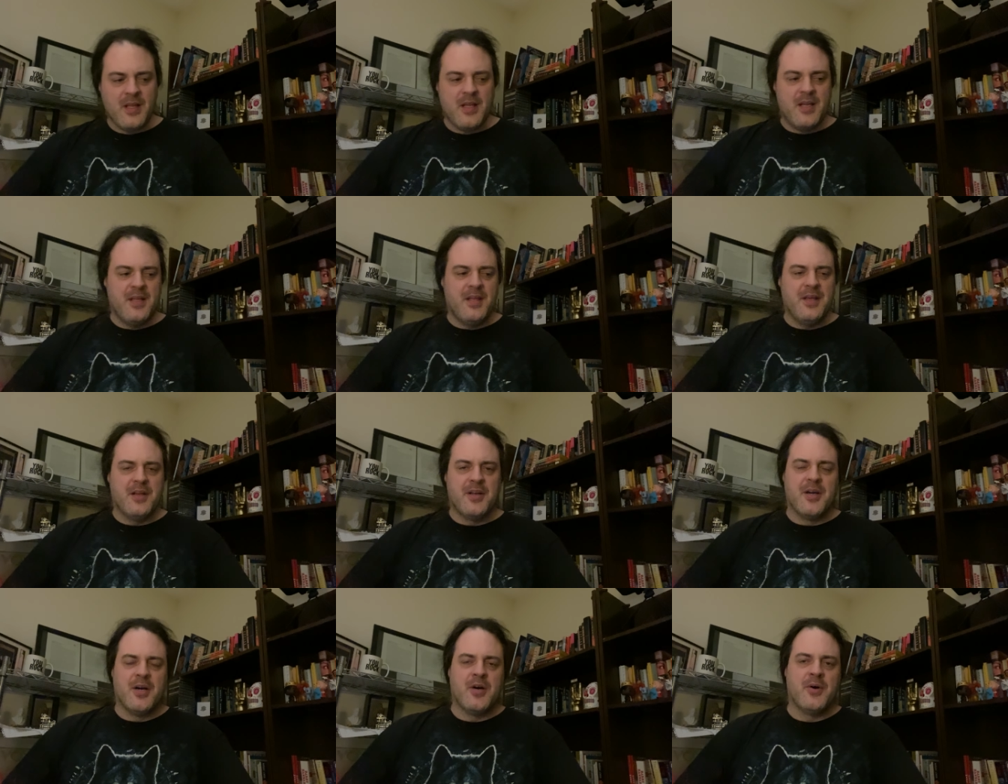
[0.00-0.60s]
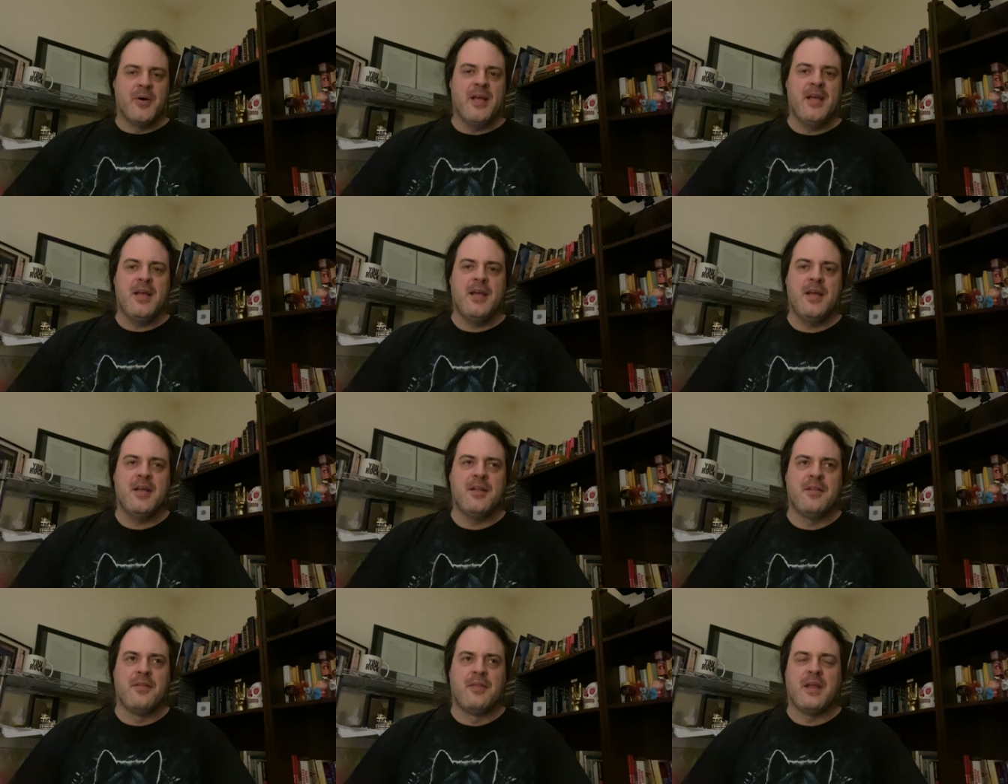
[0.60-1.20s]
you know,
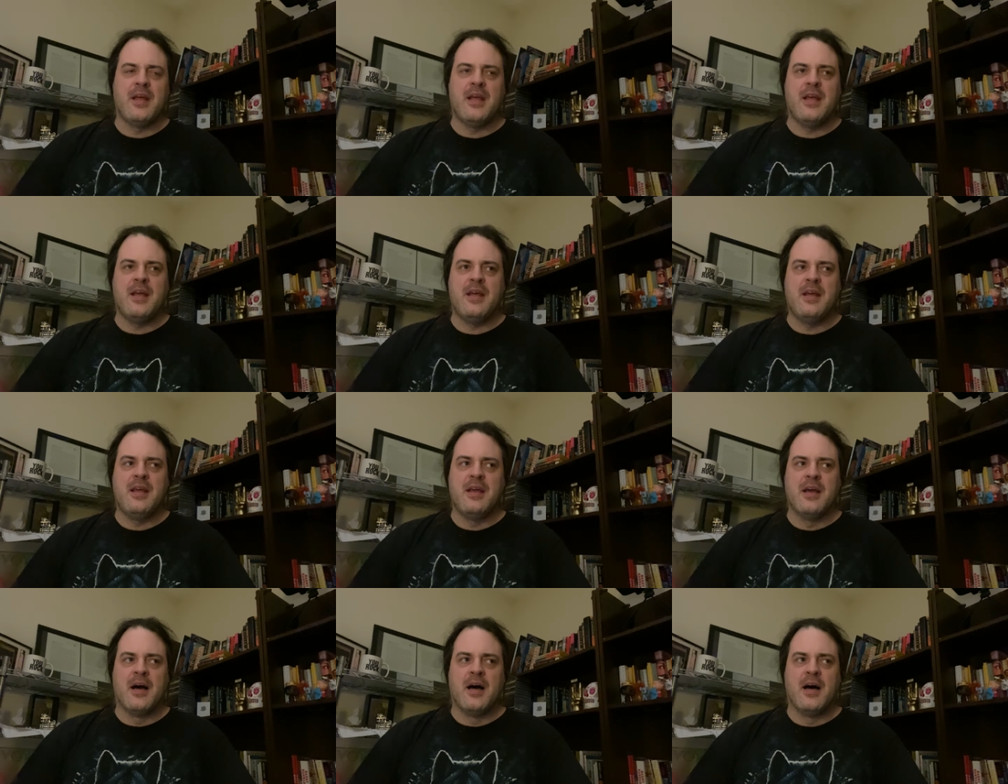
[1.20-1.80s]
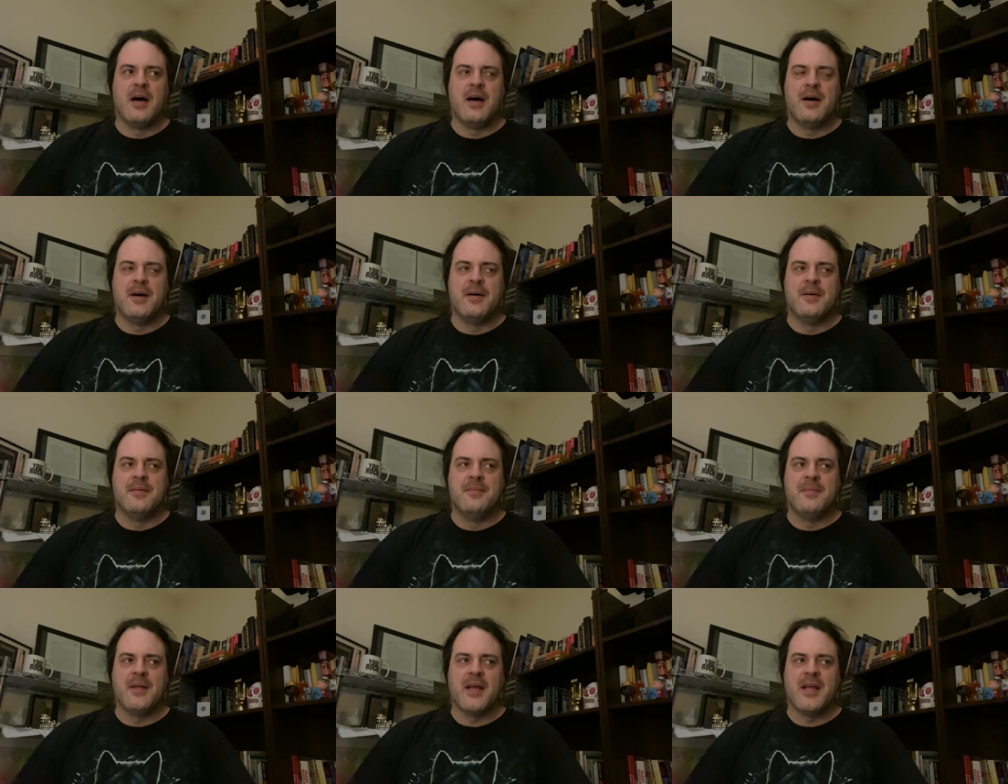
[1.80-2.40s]
the,
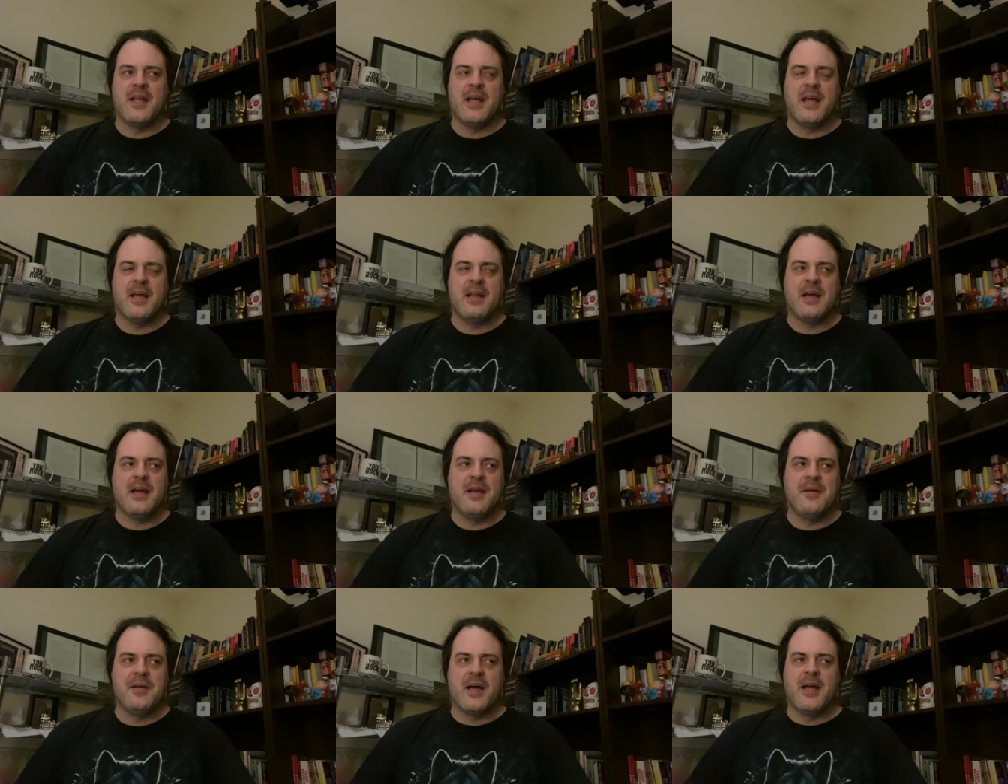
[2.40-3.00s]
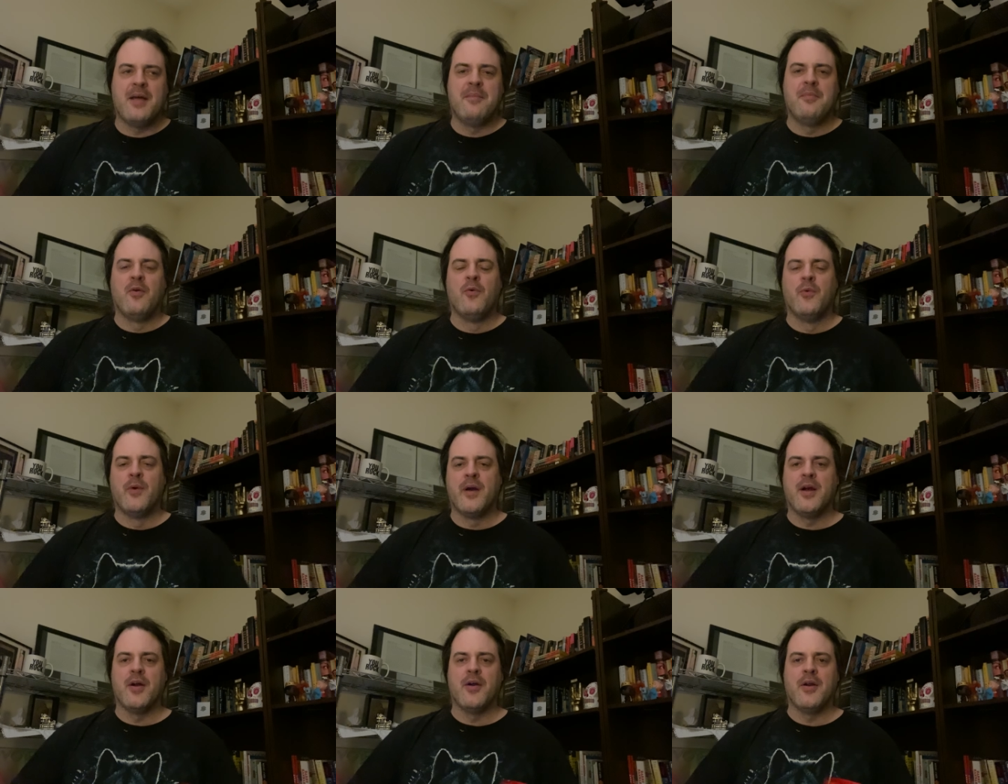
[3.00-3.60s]
um, and, and I, I'm
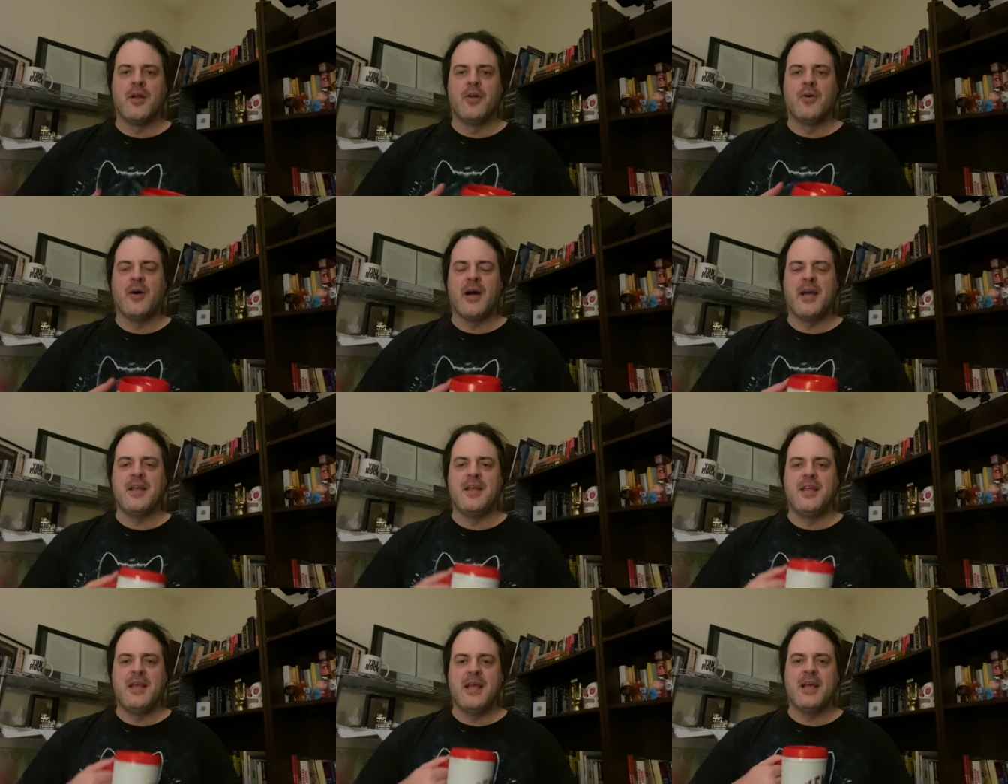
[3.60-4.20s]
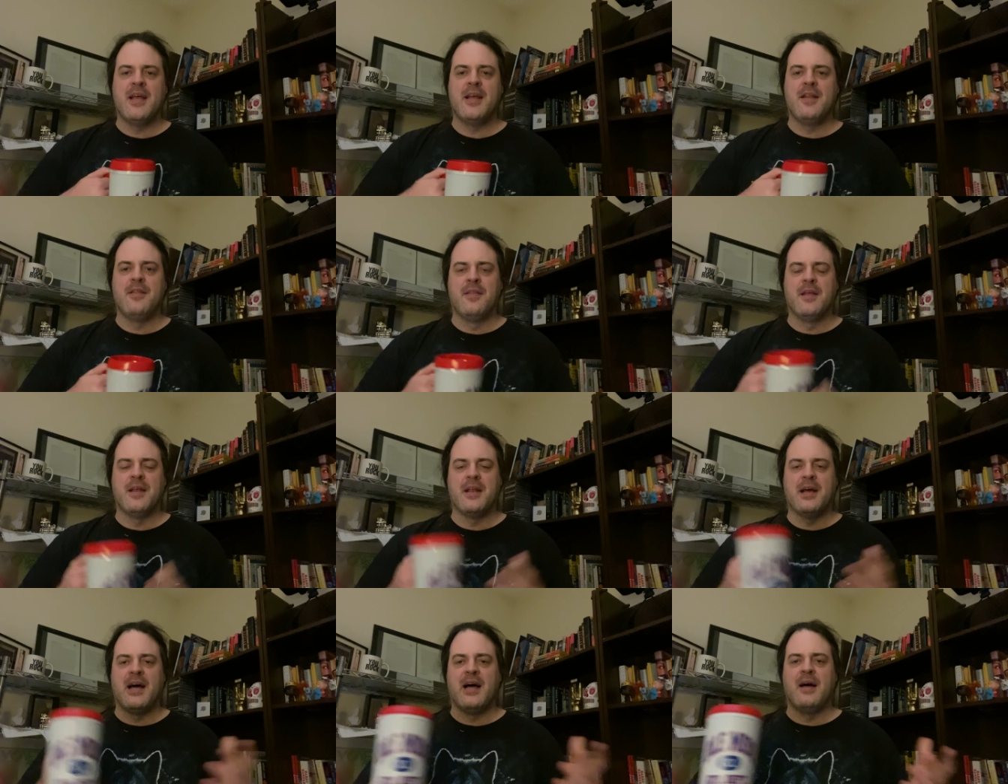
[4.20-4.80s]
aware, you know, I get
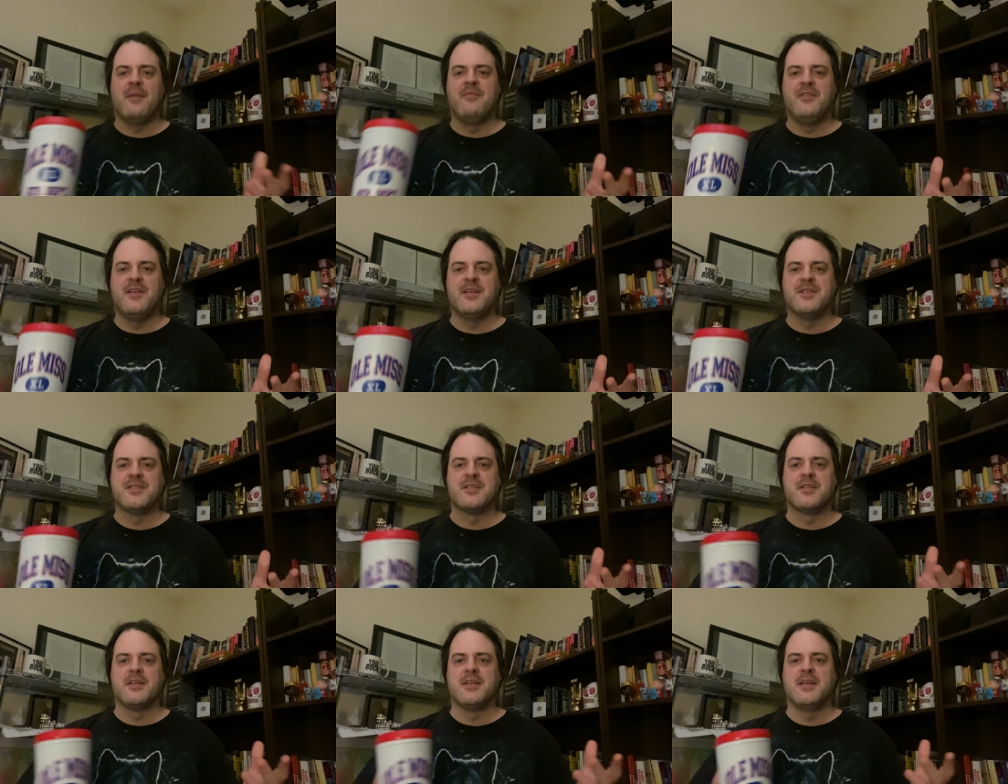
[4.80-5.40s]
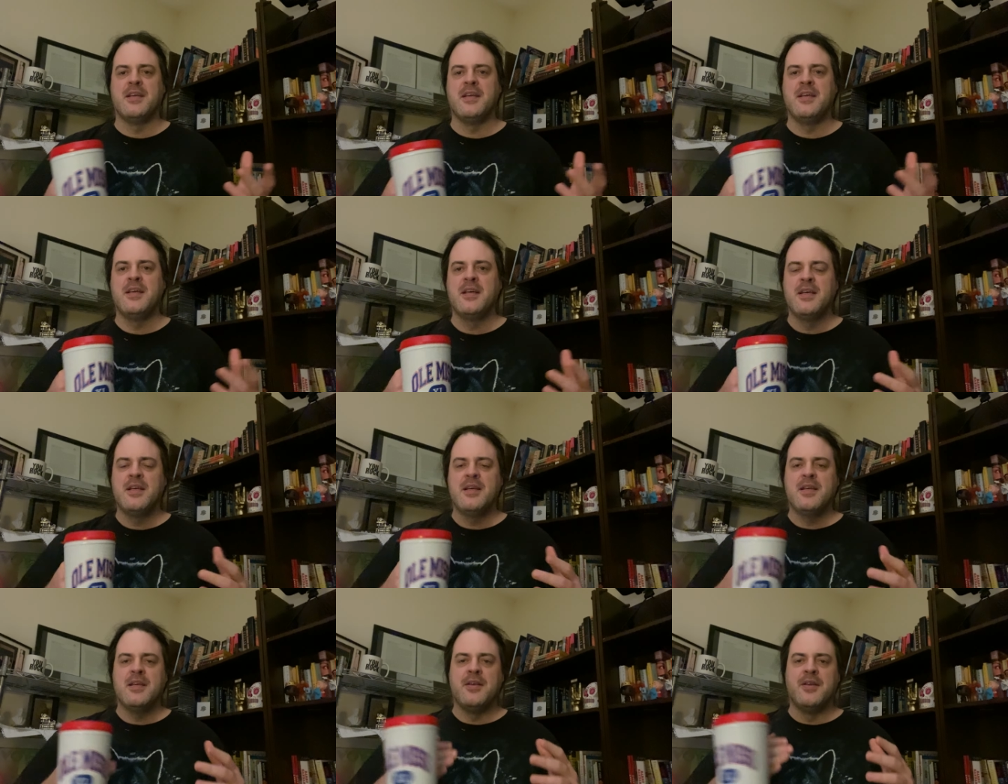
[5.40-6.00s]
that obviously
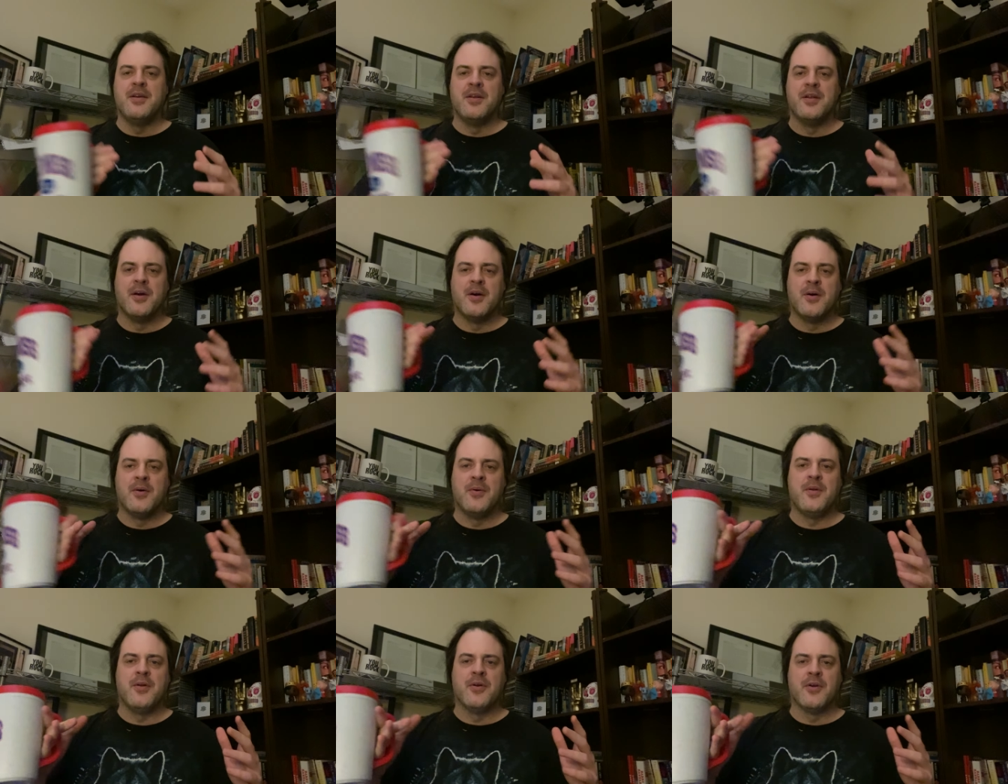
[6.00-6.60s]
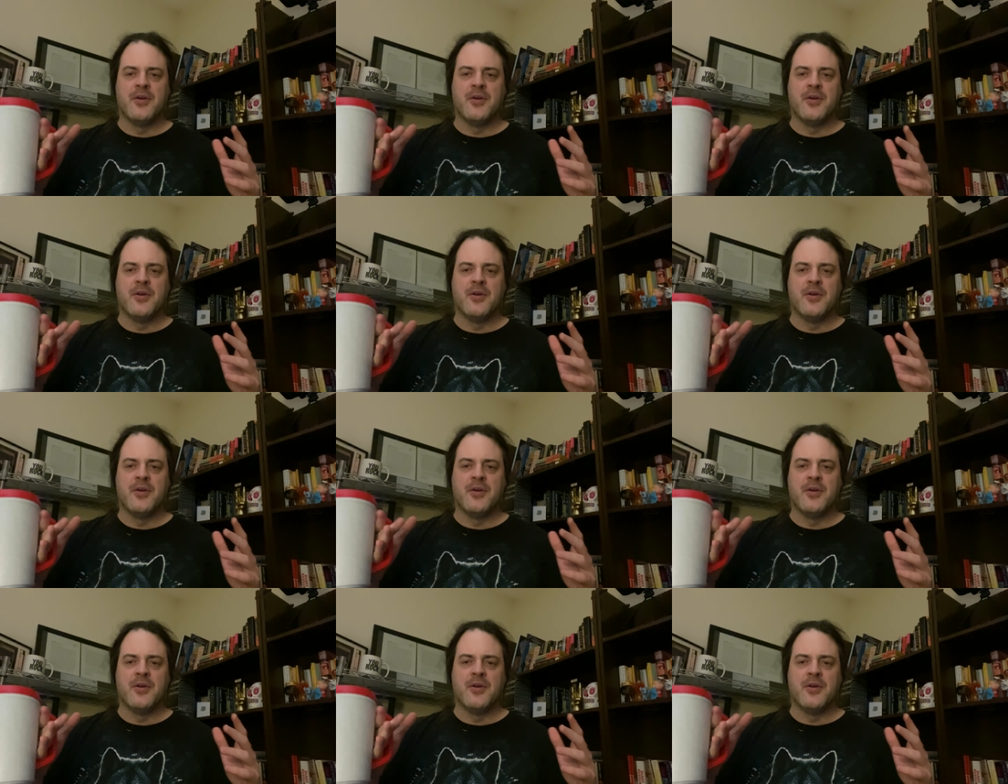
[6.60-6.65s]
you know, you're